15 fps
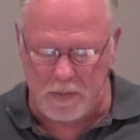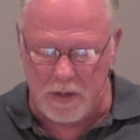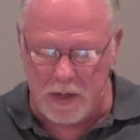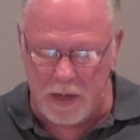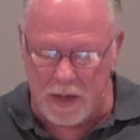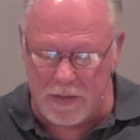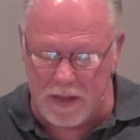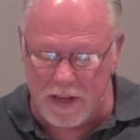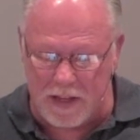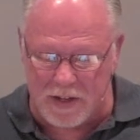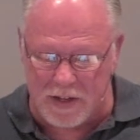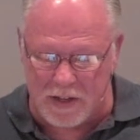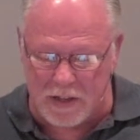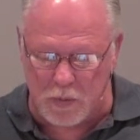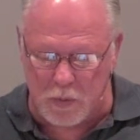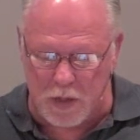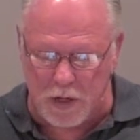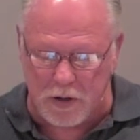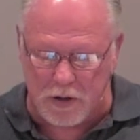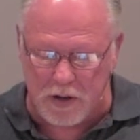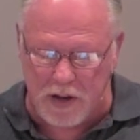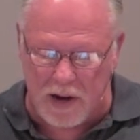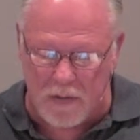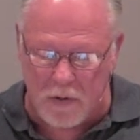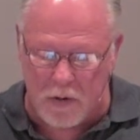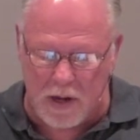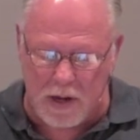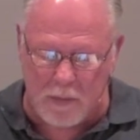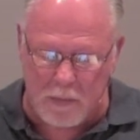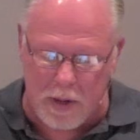Then he says, "We could never
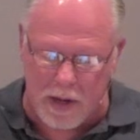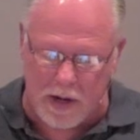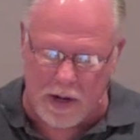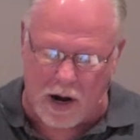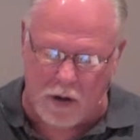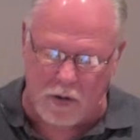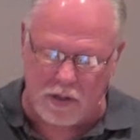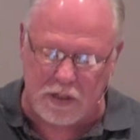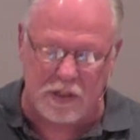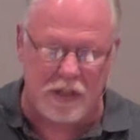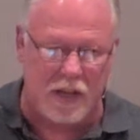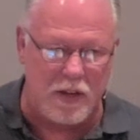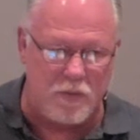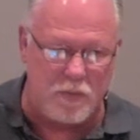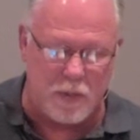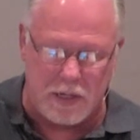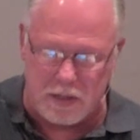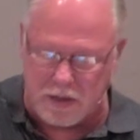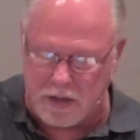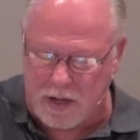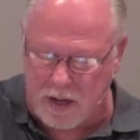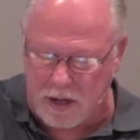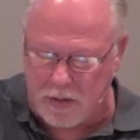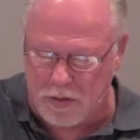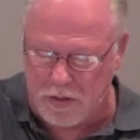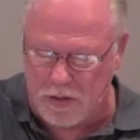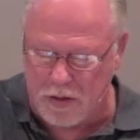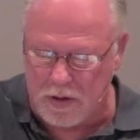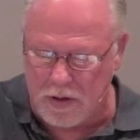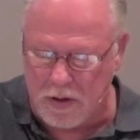admit our enslavement to death
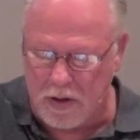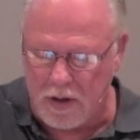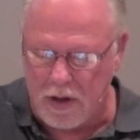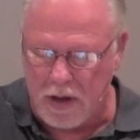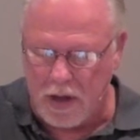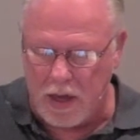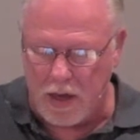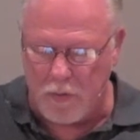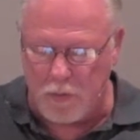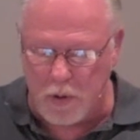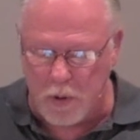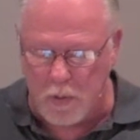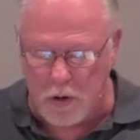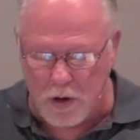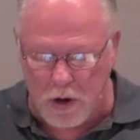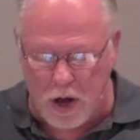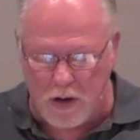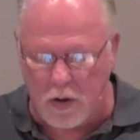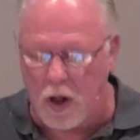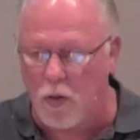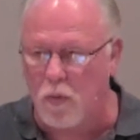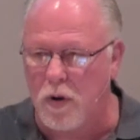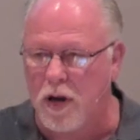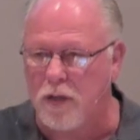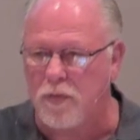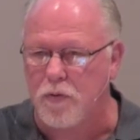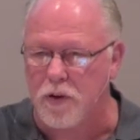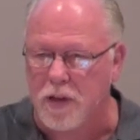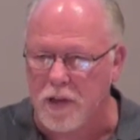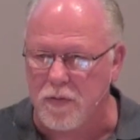if we were not already
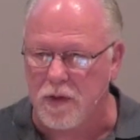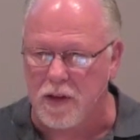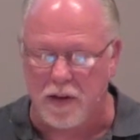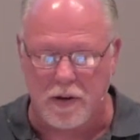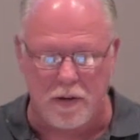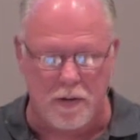forgiven it."